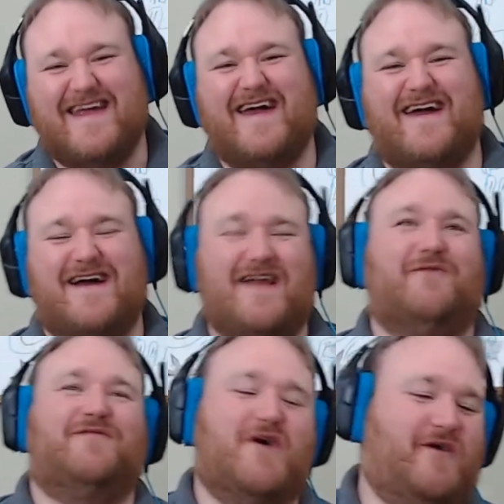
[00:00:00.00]
yeah, I
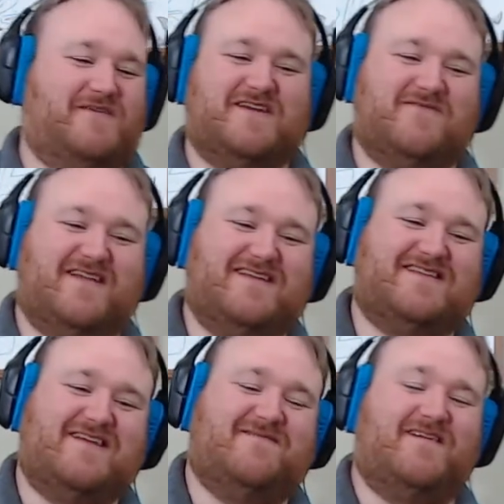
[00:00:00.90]
don't know. It's gonna be like
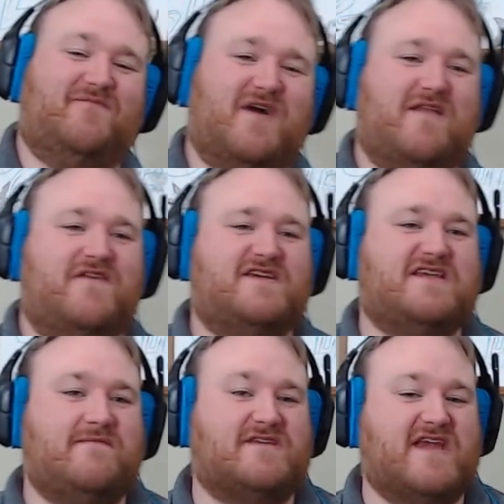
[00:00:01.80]
the same thing. But
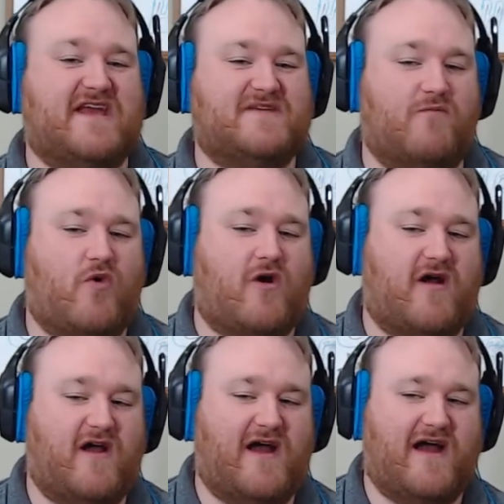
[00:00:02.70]
this seems like it's
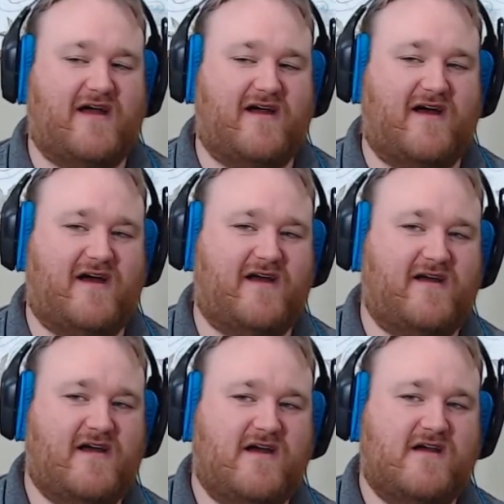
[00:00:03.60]
more.
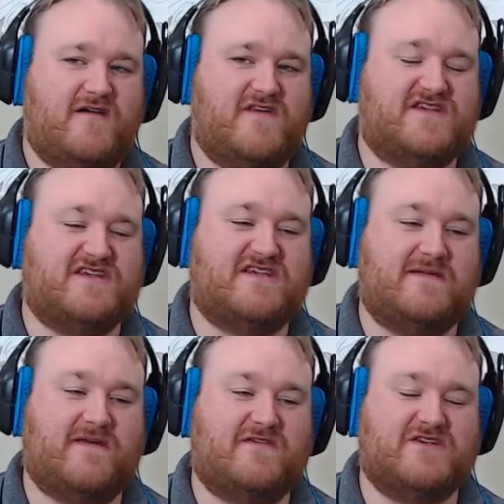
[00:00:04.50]
This doesn't
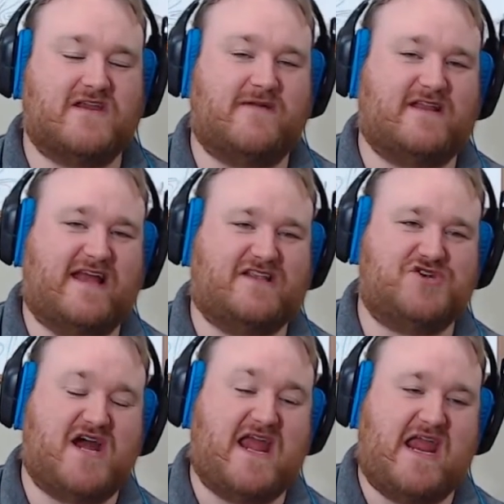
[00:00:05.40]
seem like there's gonna be
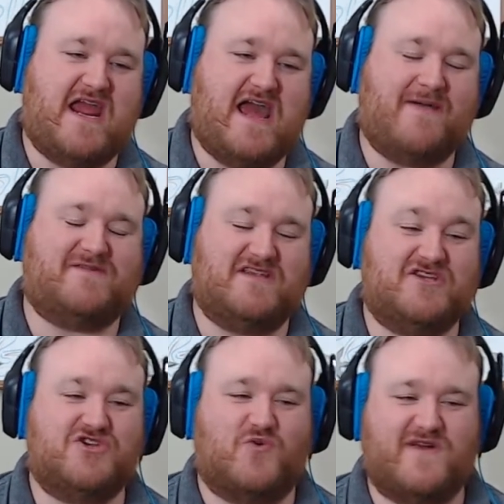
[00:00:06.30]
like giant gaps
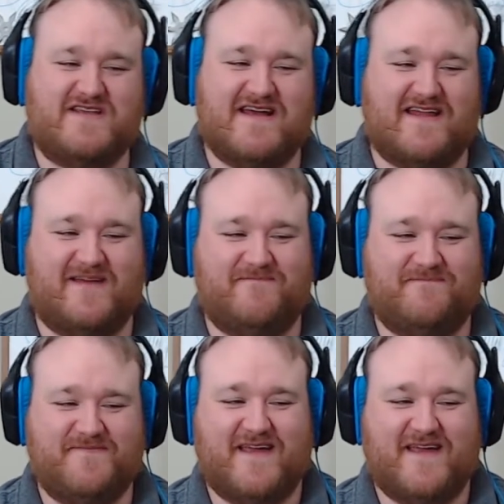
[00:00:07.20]
in storytelling.